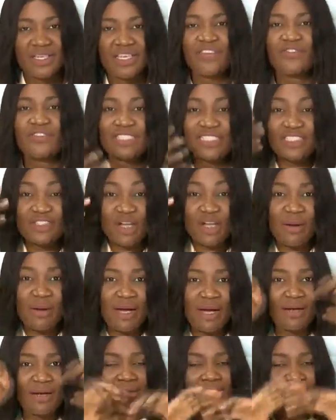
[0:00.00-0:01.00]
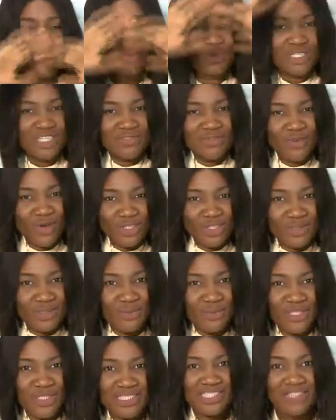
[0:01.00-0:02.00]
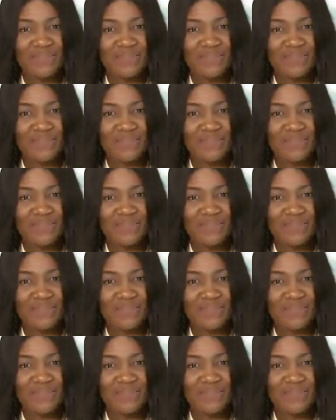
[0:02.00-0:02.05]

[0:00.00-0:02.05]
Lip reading: If it is normal, we give God the praise.